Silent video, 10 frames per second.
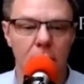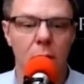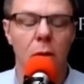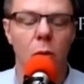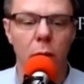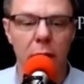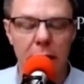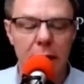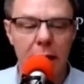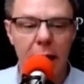We
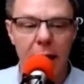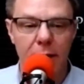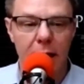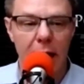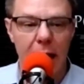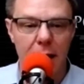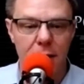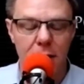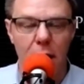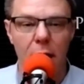need to have cash
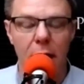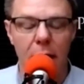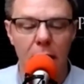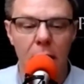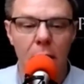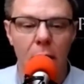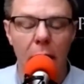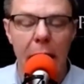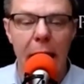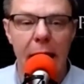on
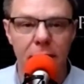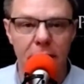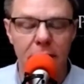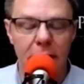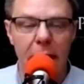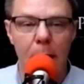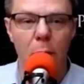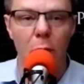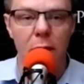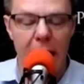access to
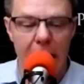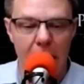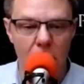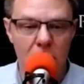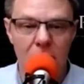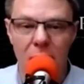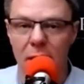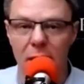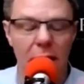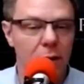capital now in
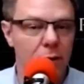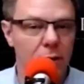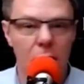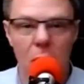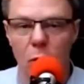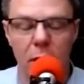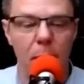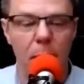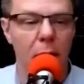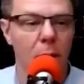case we need to
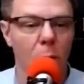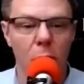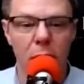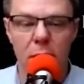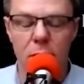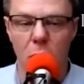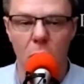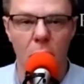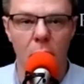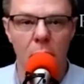pay our mortgage
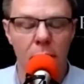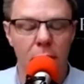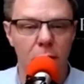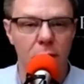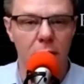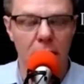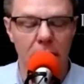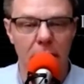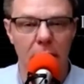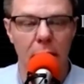or there's a
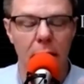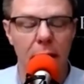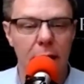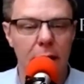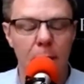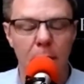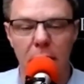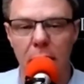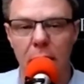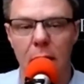hiccup
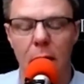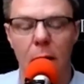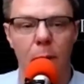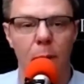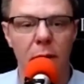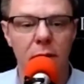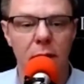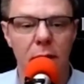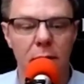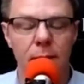in our
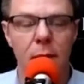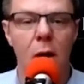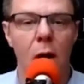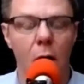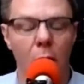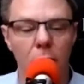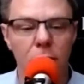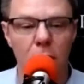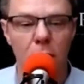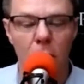business.
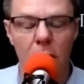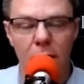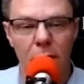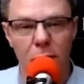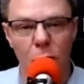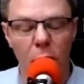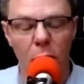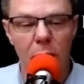Also, there's going to be